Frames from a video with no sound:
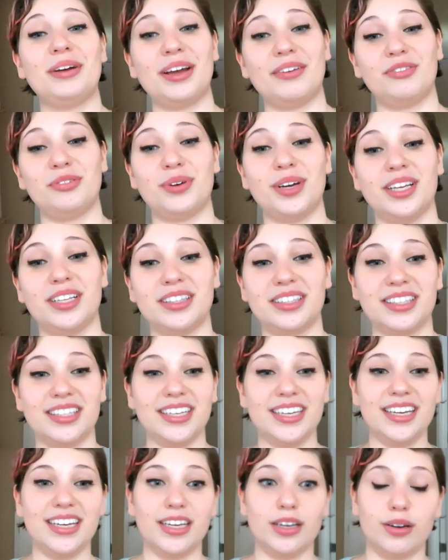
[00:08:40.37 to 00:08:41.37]
We have to wait and
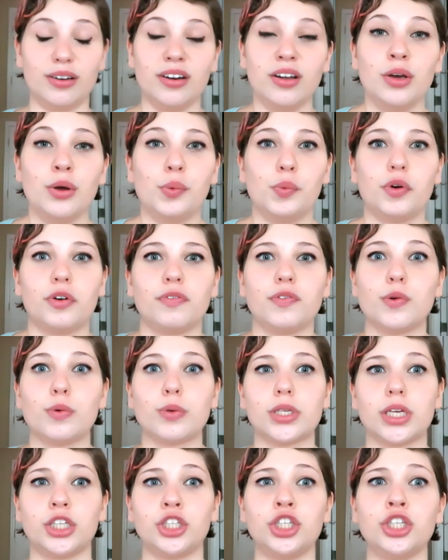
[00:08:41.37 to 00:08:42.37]
see. And one friend
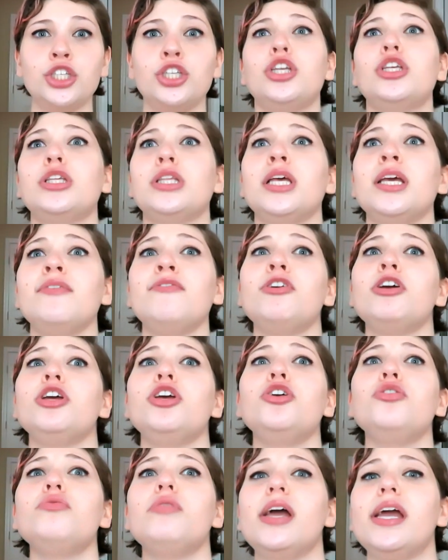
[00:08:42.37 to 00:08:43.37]
was like, she's just leaving
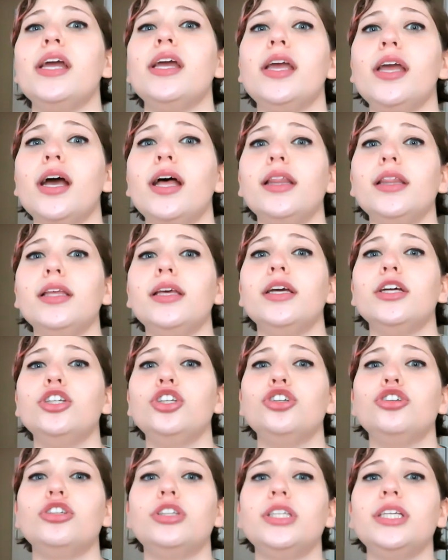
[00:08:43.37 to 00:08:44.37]
you hanging on the edge
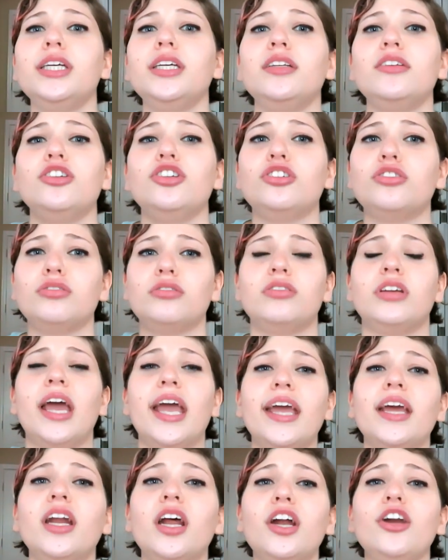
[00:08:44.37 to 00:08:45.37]
of your seat, just
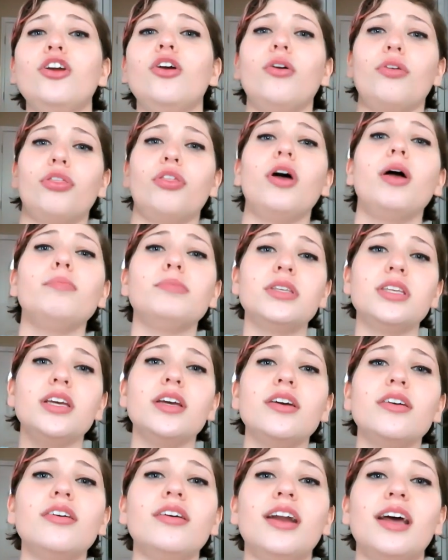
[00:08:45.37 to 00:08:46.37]
hanging on your thumbs here.